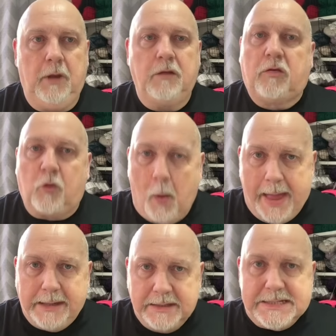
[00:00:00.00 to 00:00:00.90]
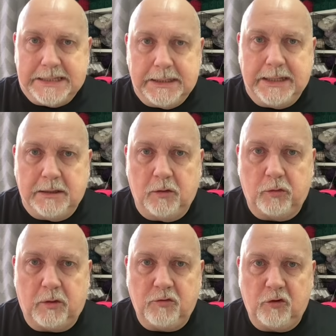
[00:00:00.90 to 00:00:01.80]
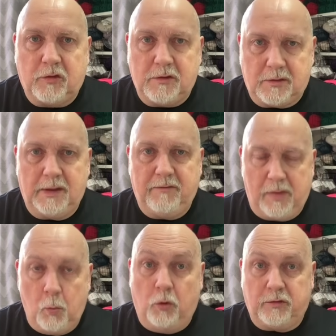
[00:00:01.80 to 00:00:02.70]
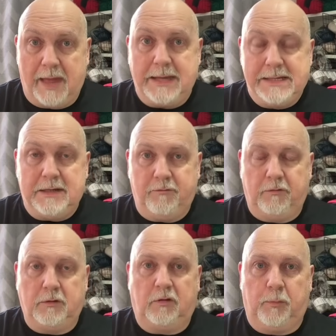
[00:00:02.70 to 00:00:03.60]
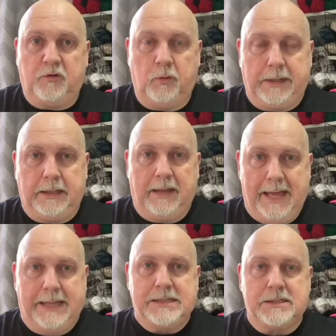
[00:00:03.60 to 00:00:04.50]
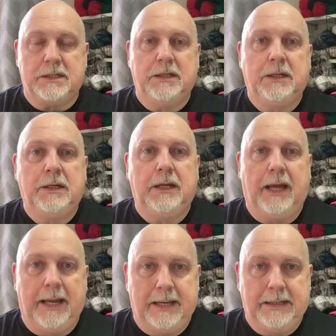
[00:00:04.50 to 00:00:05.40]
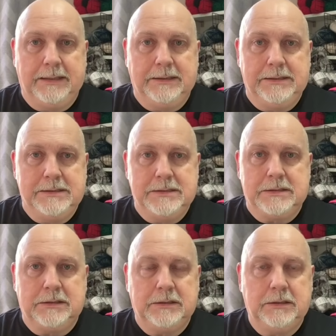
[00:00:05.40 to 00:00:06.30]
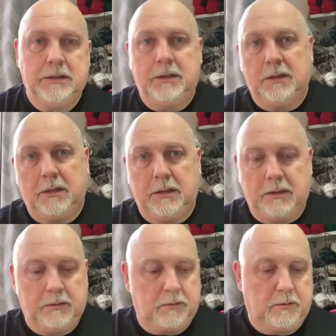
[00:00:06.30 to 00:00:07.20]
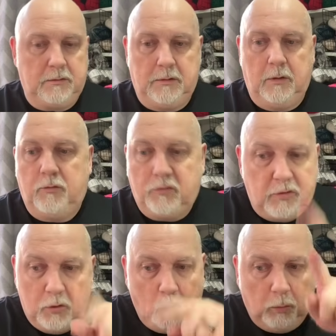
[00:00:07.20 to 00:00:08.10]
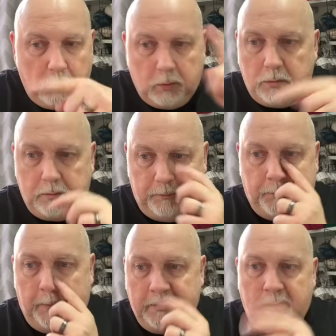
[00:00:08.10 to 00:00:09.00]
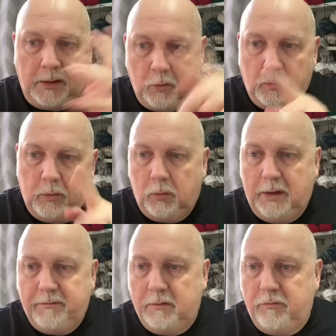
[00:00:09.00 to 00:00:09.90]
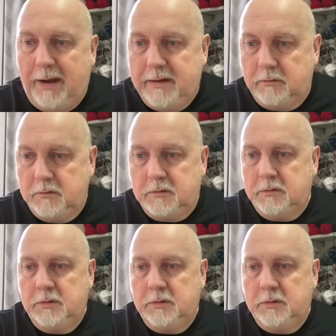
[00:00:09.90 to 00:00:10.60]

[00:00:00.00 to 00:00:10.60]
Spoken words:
square knitting needles, and just to see if there was any difference between that and the normal, whatever, round